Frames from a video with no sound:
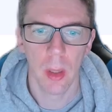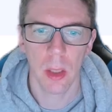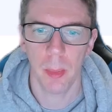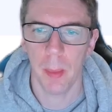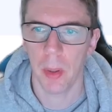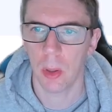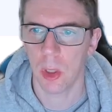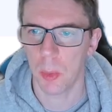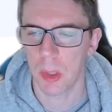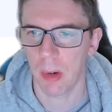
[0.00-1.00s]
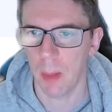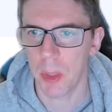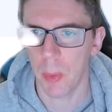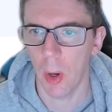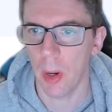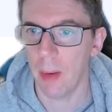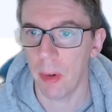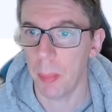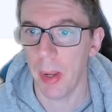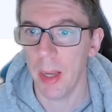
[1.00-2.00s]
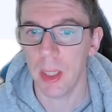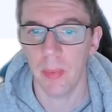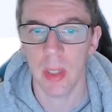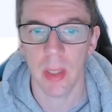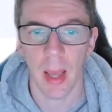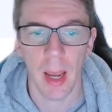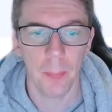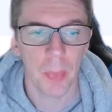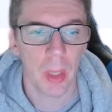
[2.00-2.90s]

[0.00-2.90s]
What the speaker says: so people can subscribe to it on every page if it's there.